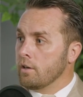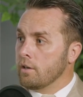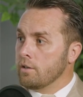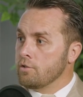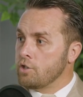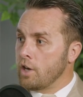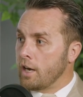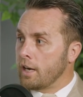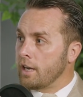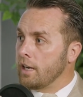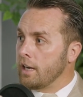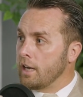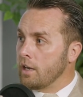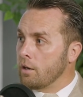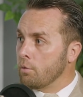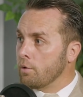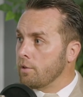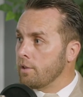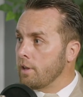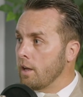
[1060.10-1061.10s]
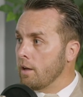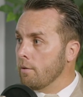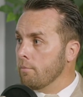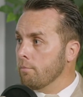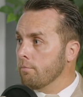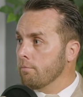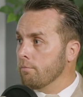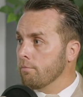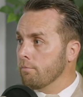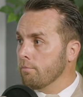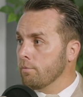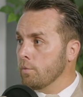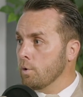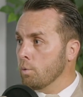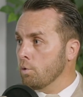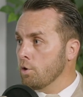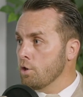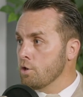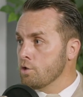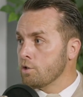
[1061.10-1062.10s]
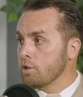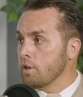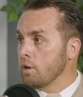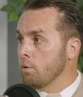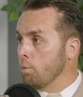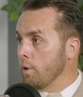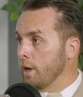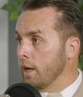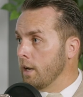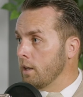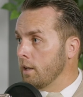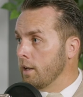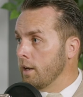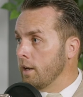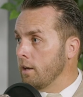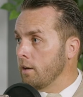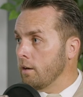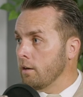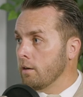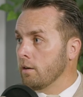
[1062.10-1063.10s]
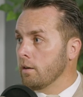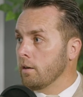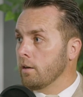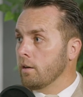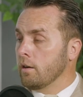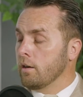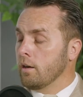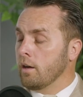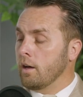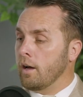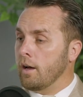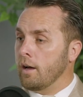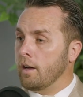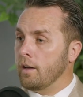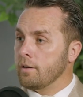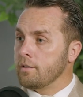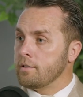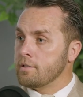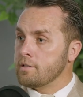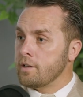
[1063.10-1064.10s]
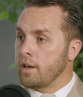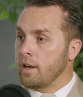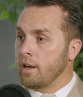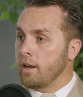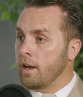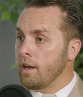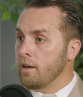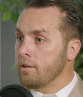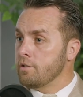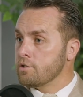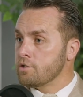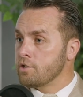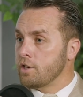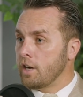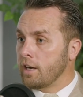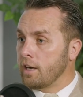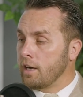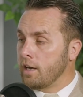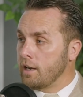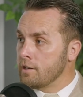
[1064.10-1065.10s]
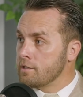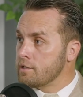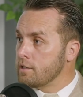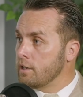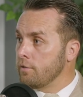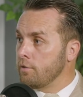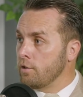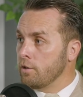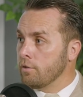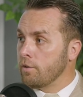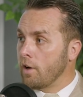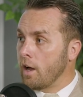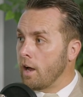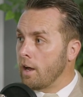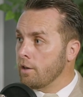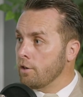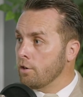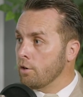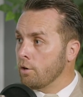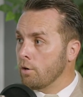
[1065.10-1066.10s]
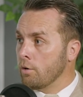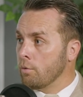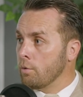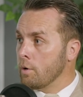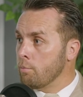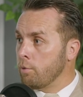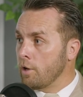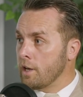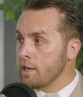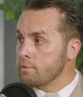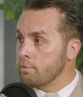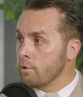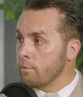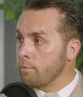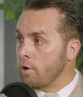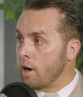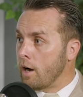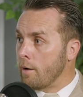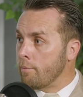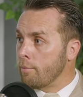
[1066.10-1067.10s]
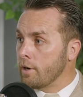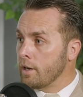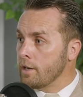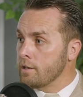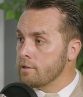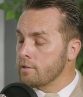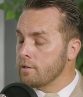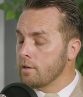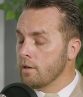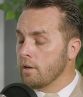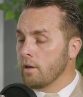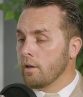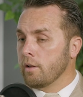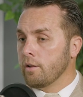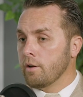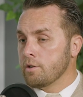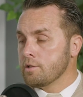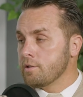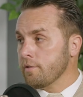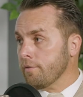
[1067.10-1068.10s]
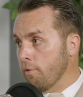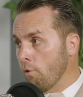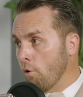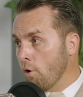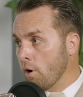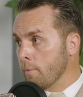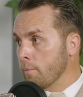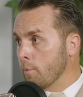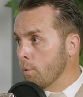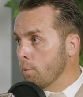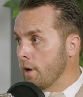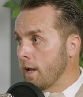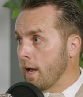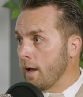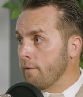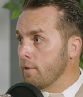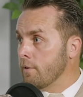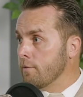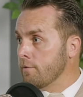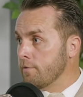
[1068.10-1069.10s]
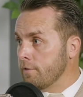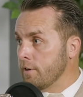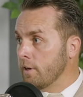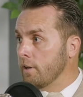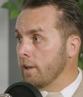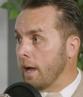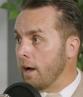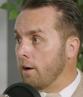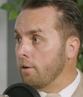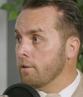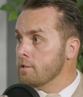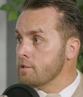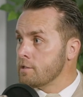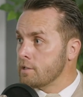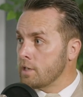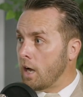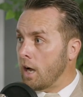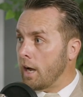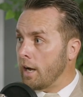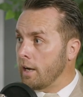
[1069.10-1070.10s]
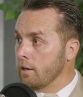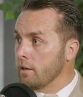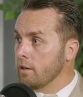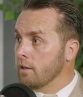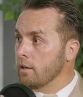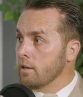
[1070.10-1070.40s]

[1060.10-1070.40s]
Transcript: checking in with them usually weekly to say, hey, just checking in, see if you've got your replacement properties. There's a form that we have them fill out and sign